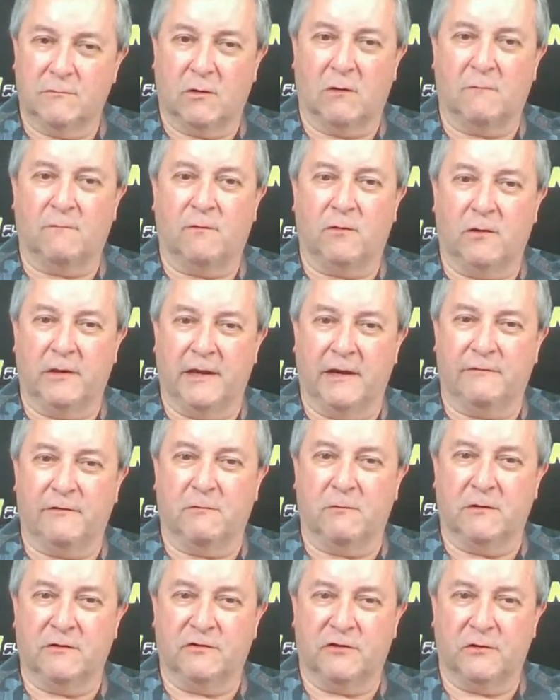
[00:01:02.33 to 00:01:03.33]
Hopefully
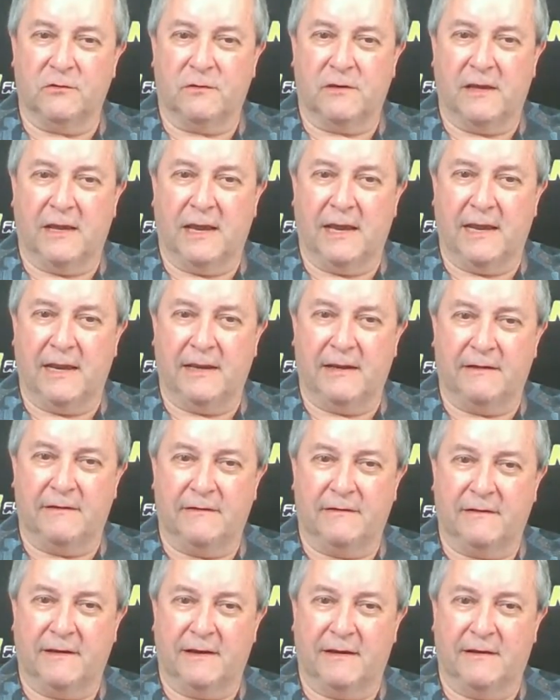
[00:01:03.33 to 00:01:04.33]
everyone's okay,
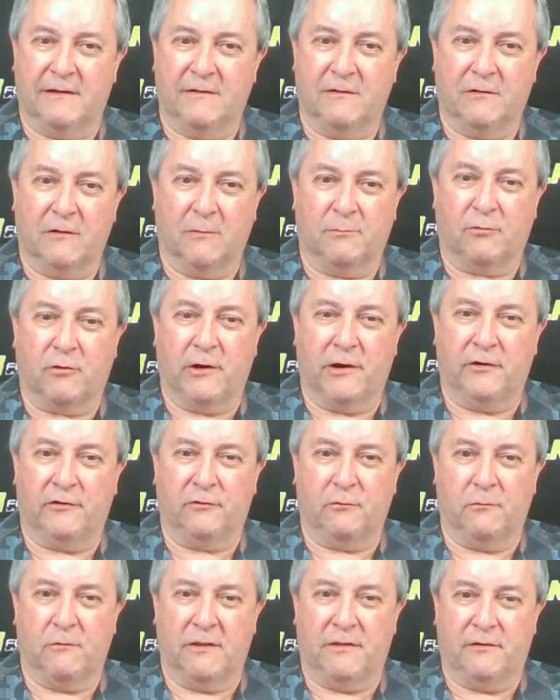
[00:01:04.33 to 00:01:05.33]
and our
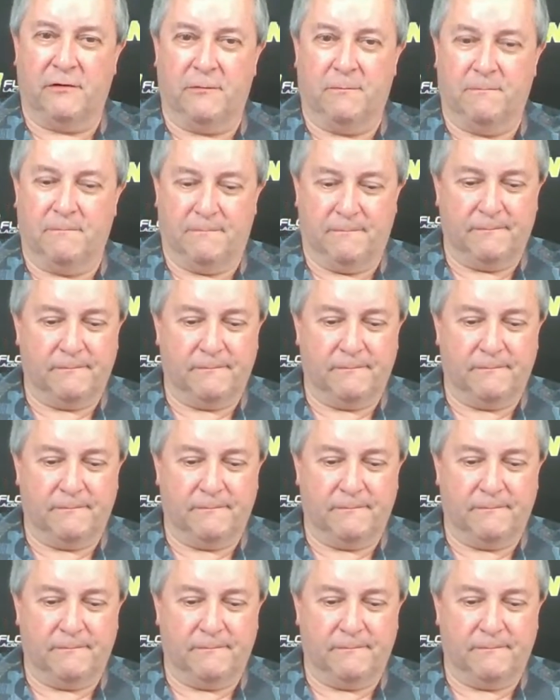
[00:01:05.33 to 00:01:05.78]
prayers are with you.